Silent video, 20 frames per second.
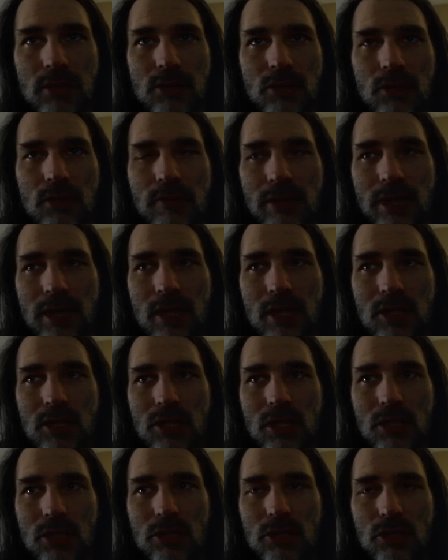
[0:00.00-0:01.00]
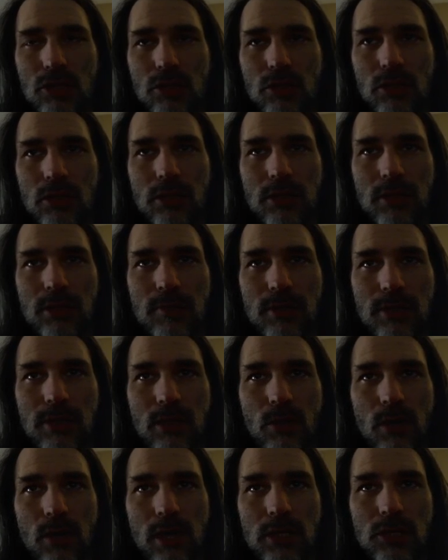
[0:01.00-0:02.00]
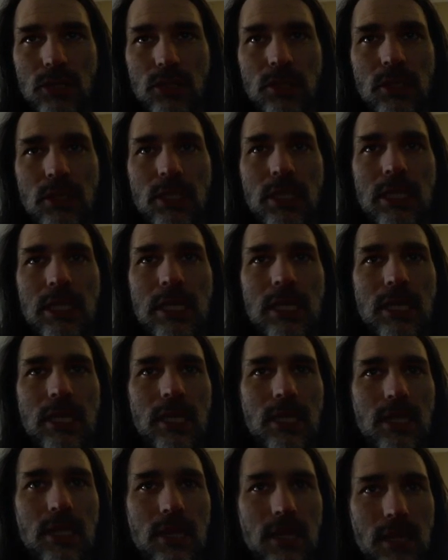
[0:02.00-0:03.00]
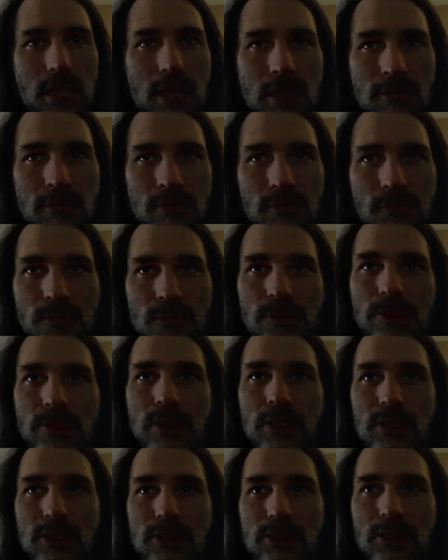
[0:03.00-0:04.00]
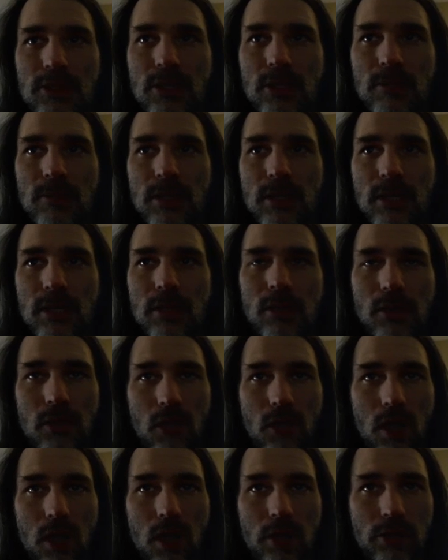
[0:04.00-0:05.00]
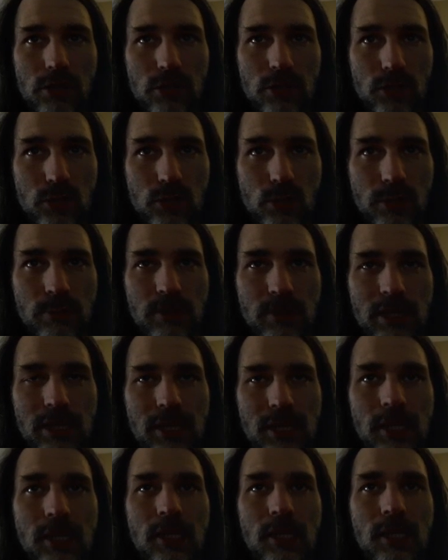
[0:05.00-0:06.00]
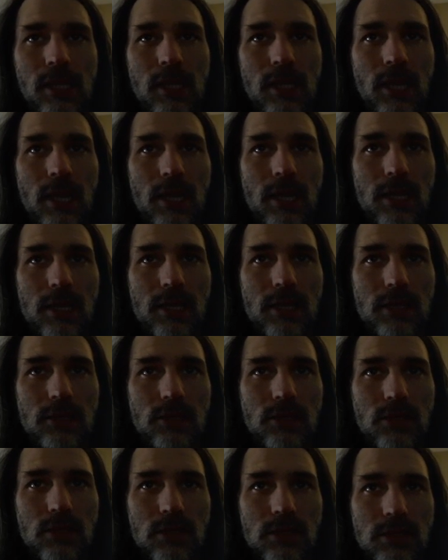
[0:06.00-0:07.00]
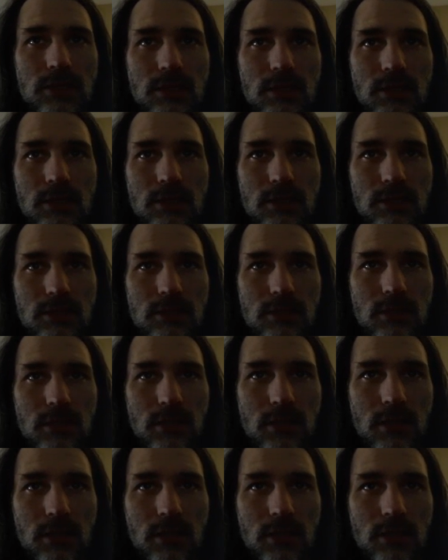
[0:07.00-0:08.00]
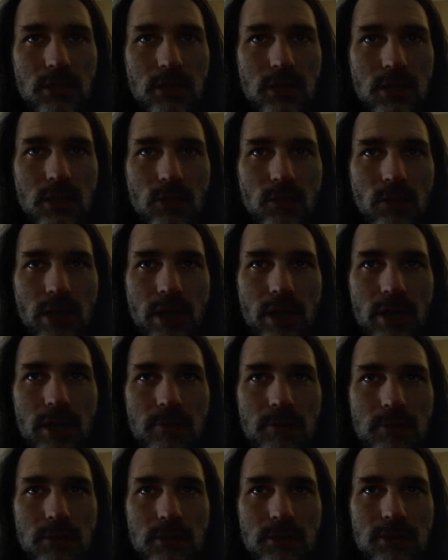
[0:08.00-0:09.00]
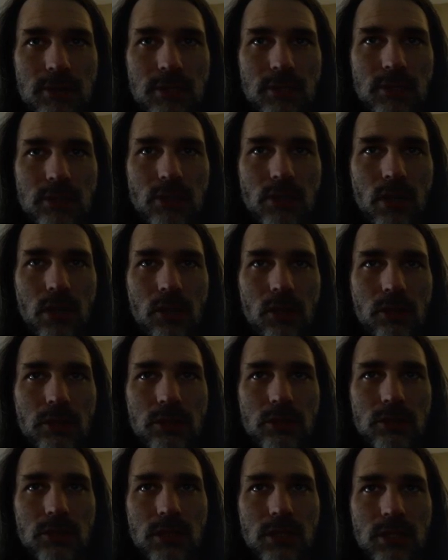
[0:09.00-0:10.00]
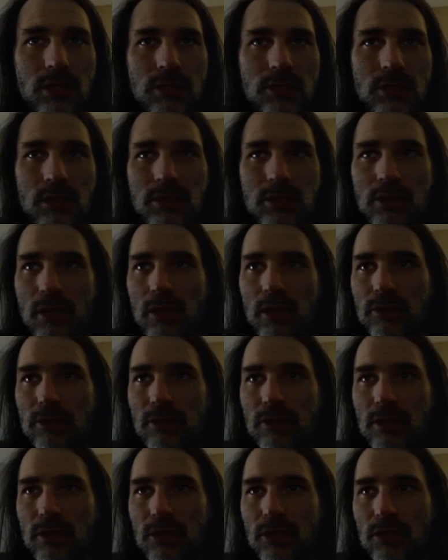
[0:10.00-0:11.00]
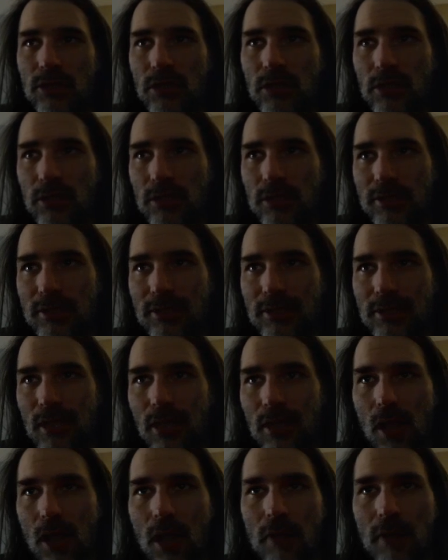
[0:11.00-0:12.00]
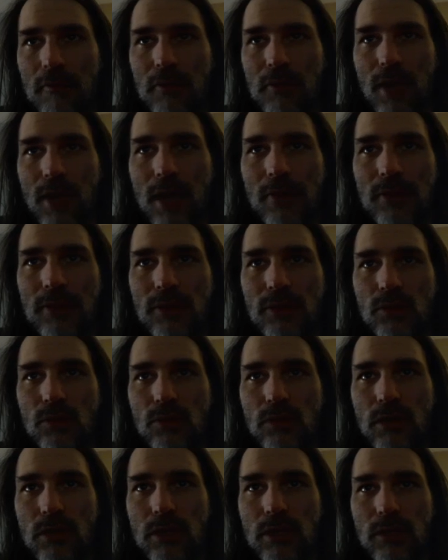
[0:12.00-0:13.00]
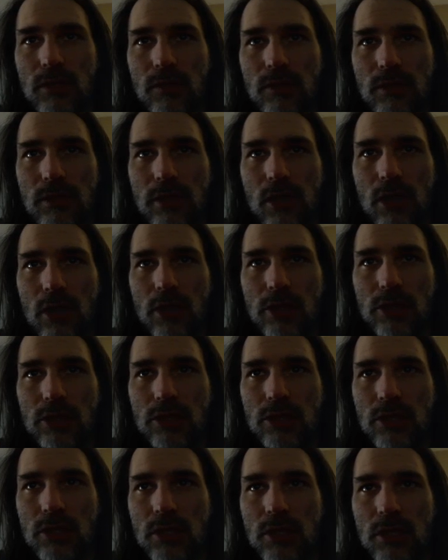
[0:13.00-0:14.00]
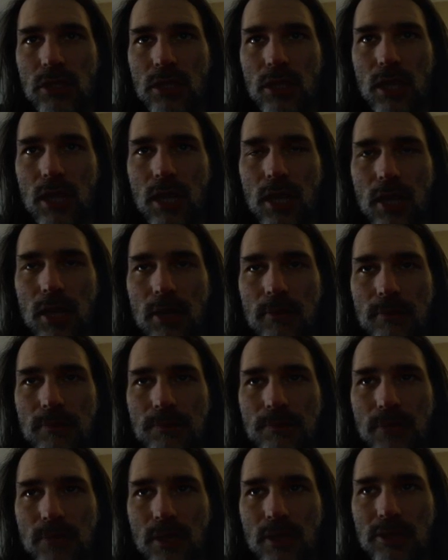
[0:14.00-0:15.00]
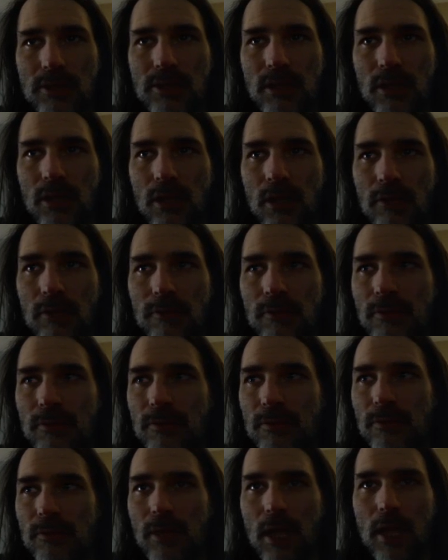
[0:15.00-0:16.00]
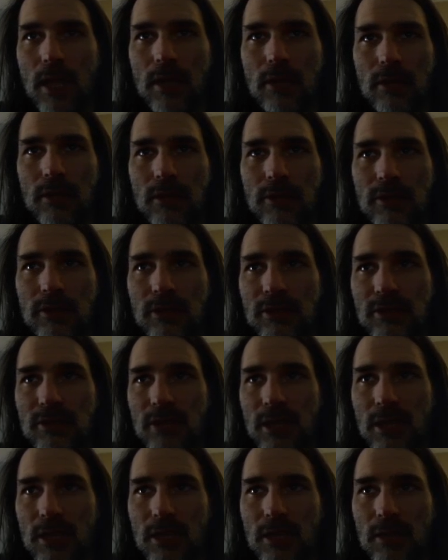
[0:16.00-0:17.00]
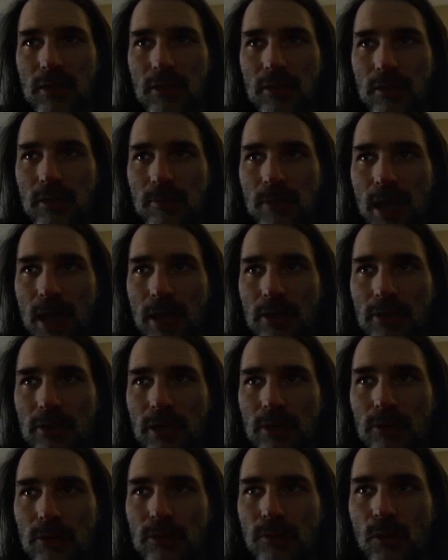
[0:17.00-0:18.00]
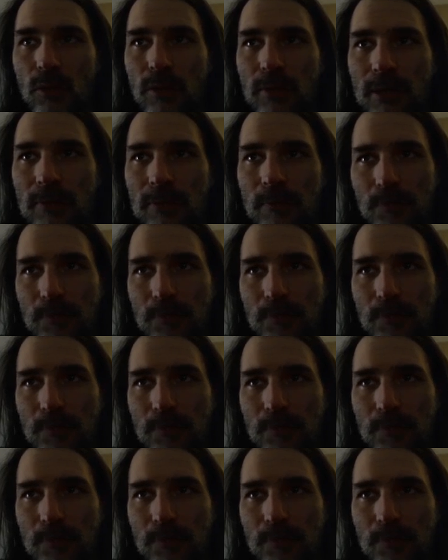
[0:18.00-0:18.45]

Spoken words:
So if I can get shares to short, I'll typically watch if this is going to be either a long or a short play. And as you can see, this thing ran up to $6, hit $6, and then just started to sell off. And you had this really harsh sell off and this descending pattern that was forming.